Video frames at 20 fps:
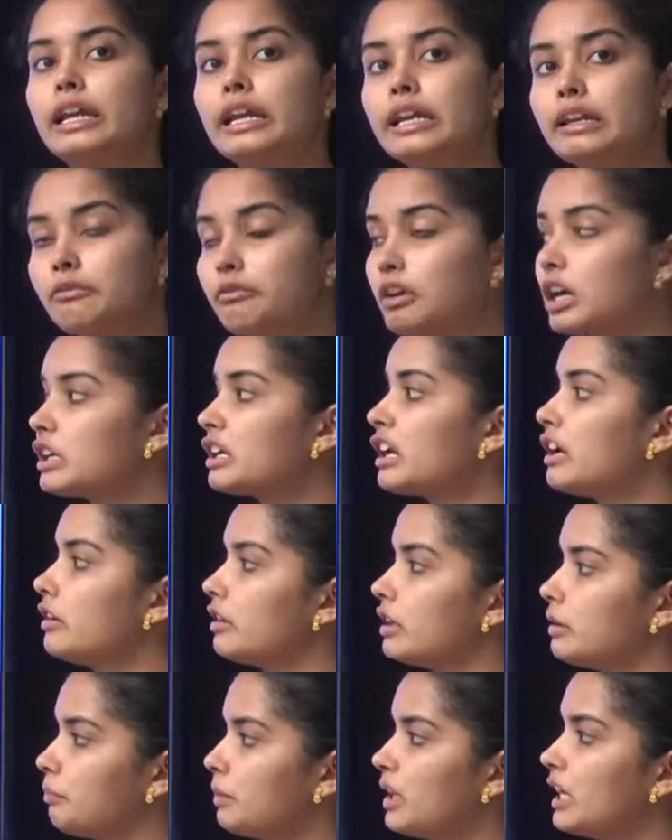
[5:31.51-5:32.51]
inverted
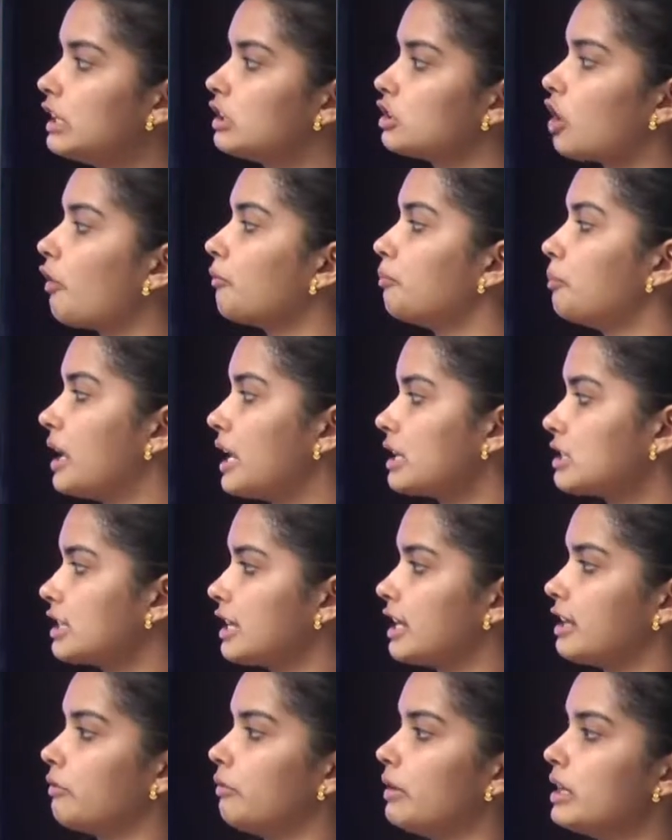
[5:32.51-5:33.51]
repeat of base
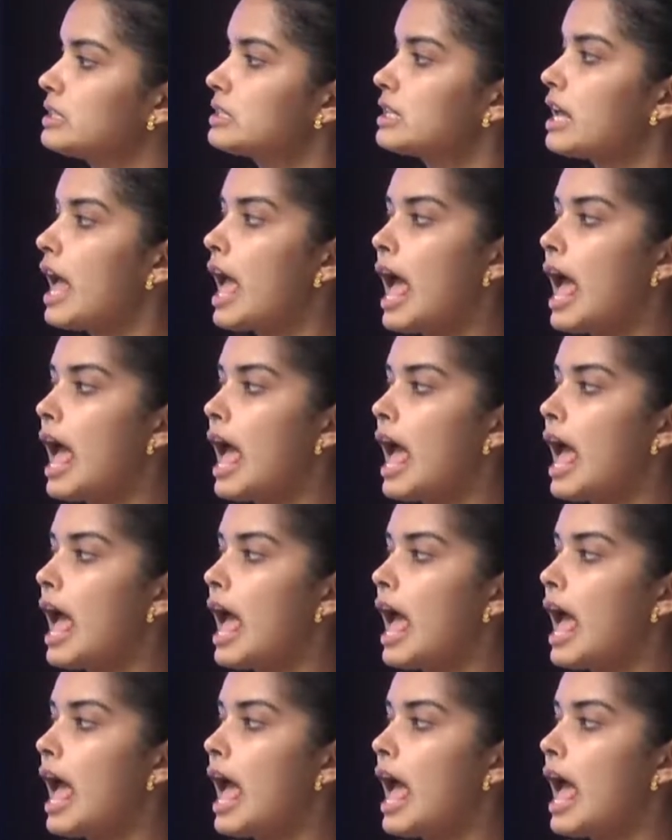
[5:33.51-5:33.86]
sequence